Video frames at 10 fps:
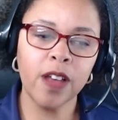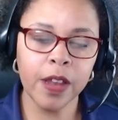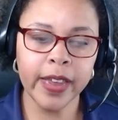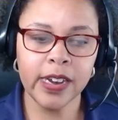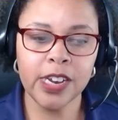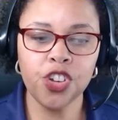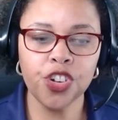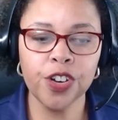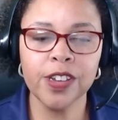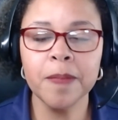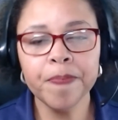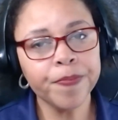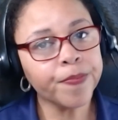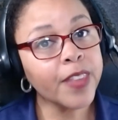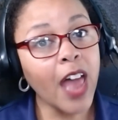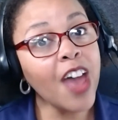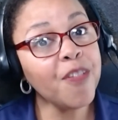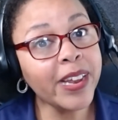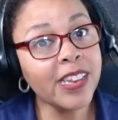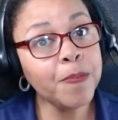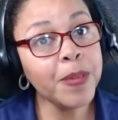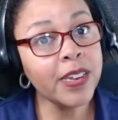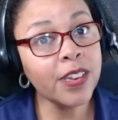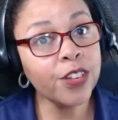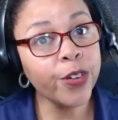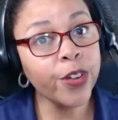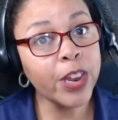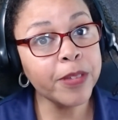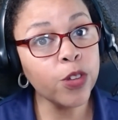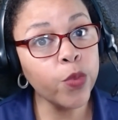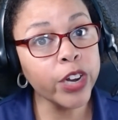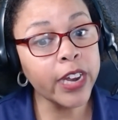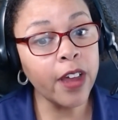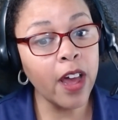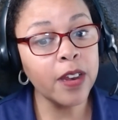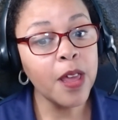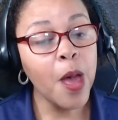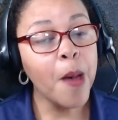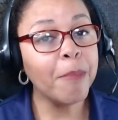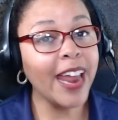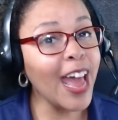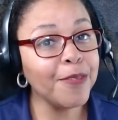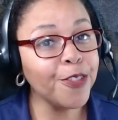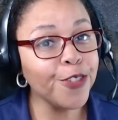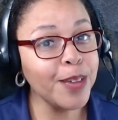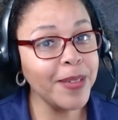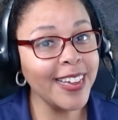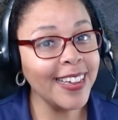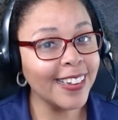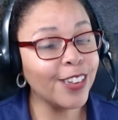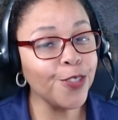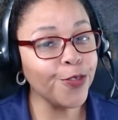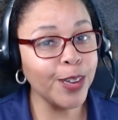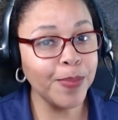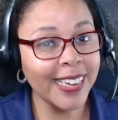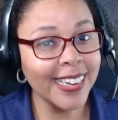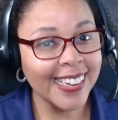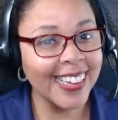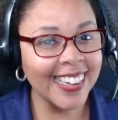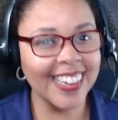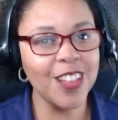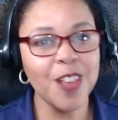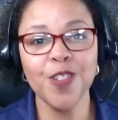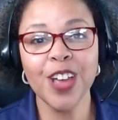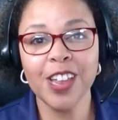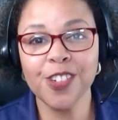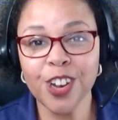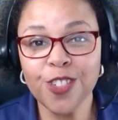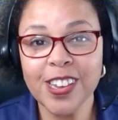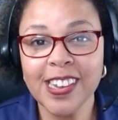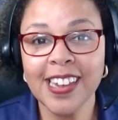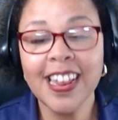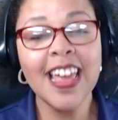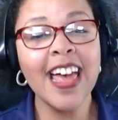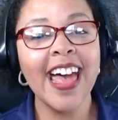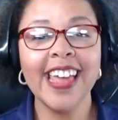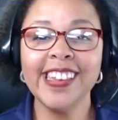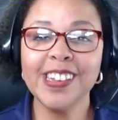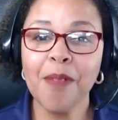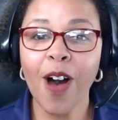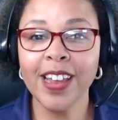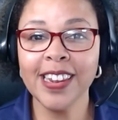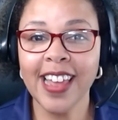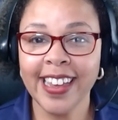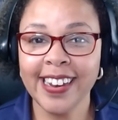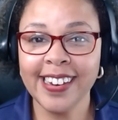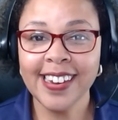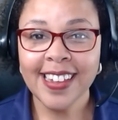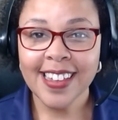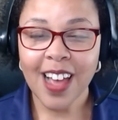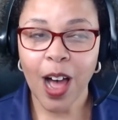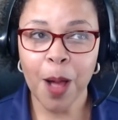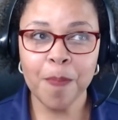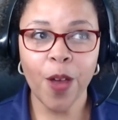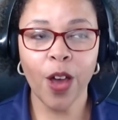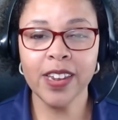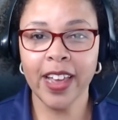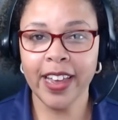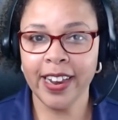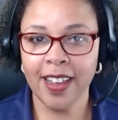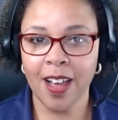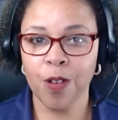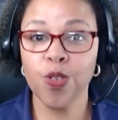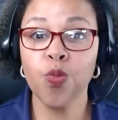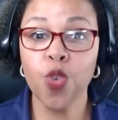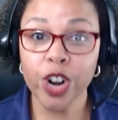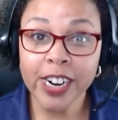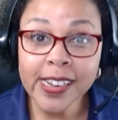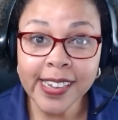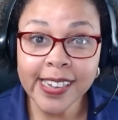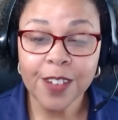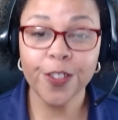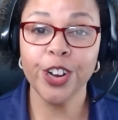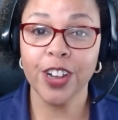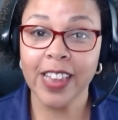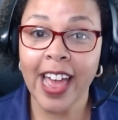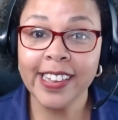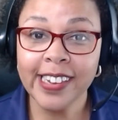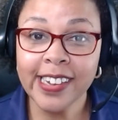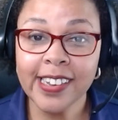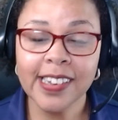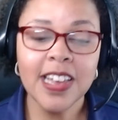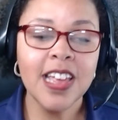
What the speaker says: online teachers. I have my TPT store that I'm still working on, but I have a freebie, 2 freebies, if you guys are interested in some online rewards for your classes.